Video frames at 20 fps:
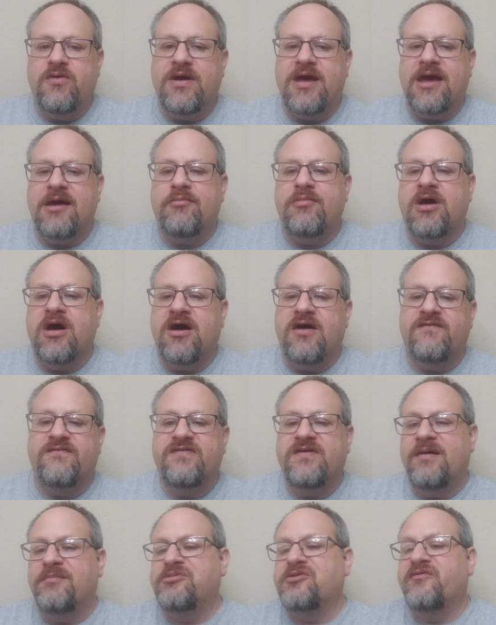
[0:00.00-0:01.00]
game of
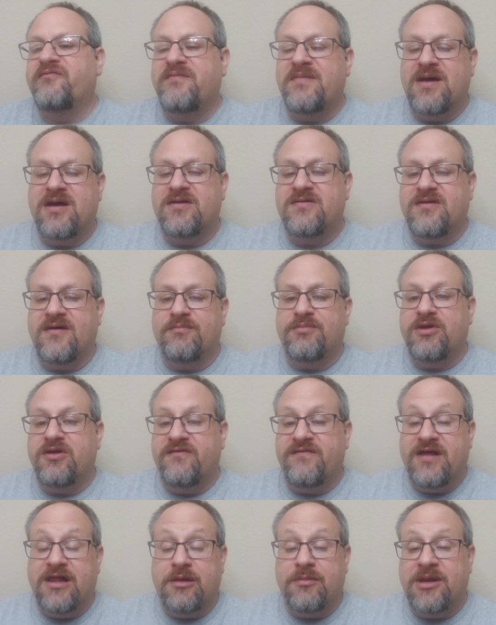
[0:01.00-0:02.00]
Temple
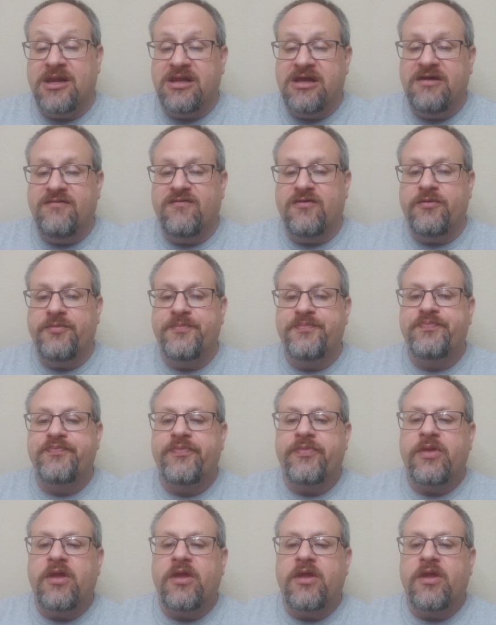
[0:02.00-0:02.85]
of Elemental Evil,